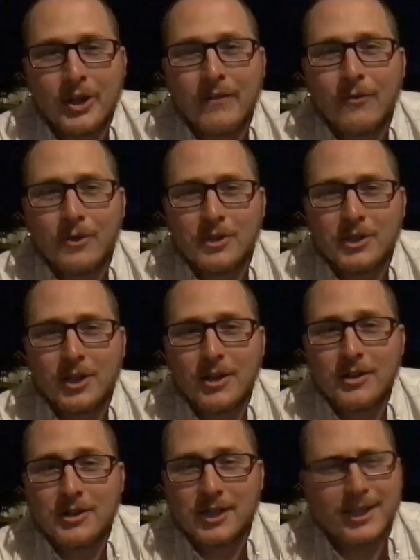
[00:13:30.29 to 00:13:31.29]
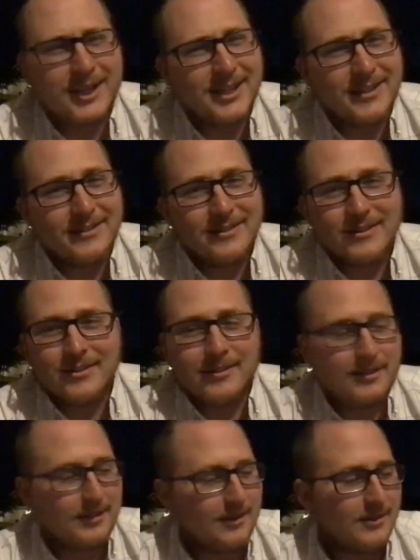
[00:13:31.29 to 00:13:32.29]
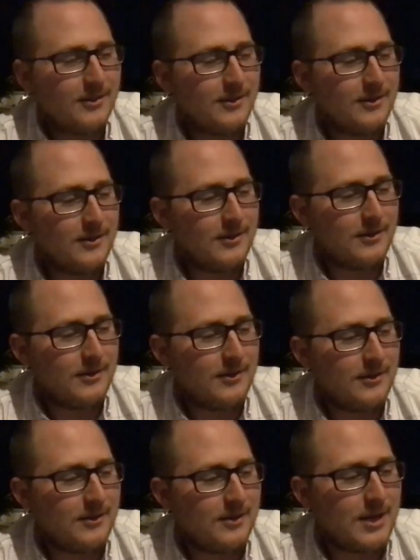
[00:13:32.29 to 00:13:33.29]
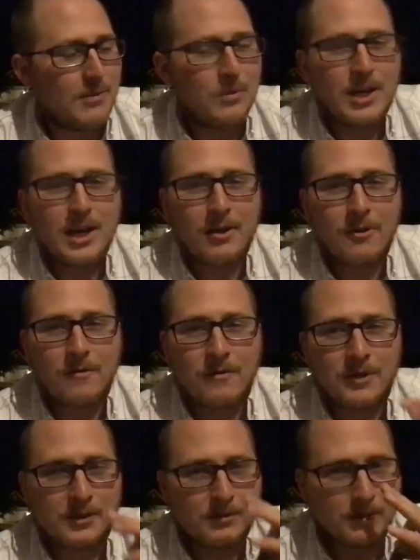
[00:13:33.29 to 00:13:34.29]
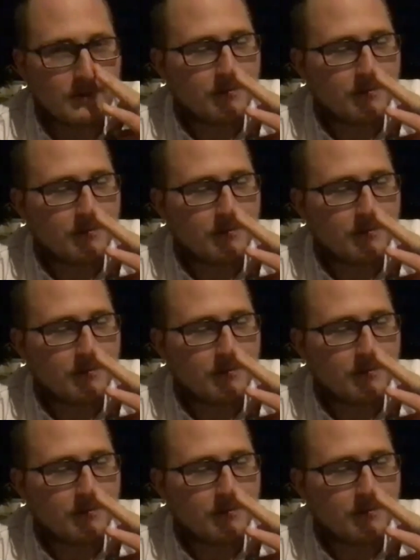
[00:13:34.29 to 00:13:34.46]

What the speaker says: for cigars to get, I would not go for this one.